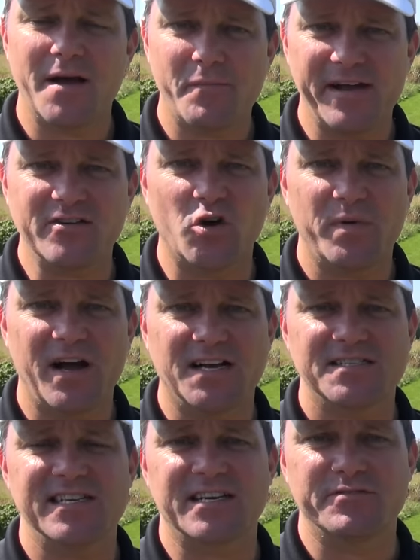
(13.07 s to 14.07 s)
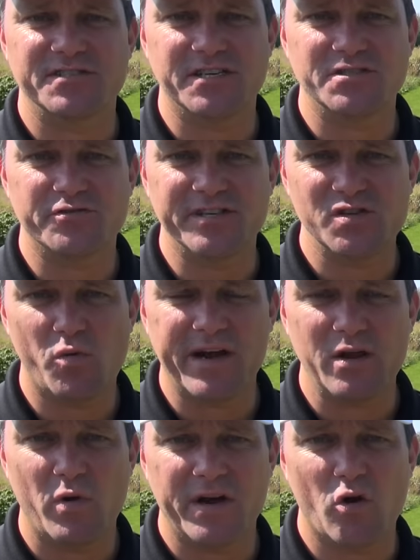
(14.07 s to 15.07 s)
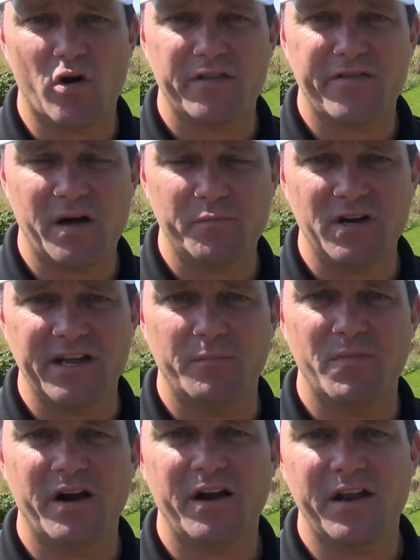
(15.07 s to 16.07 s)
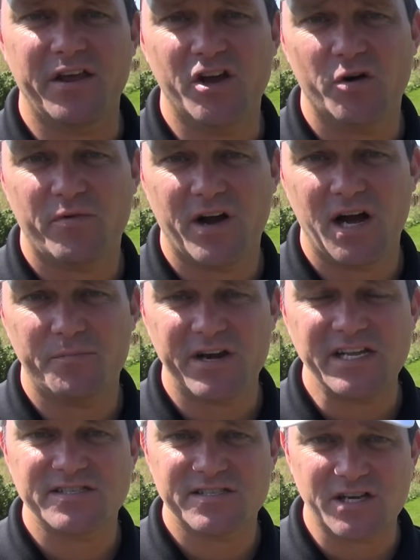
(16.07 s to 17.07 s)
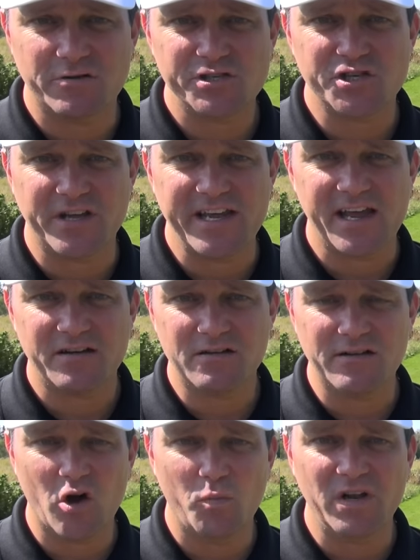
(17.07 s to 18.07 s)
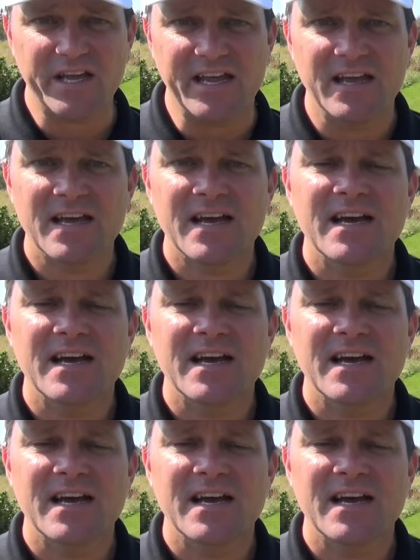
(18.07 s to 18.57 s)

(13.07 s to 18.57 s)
I'm Michael Poczynek with Century 21 Northumberland, marketing your property socially and globally.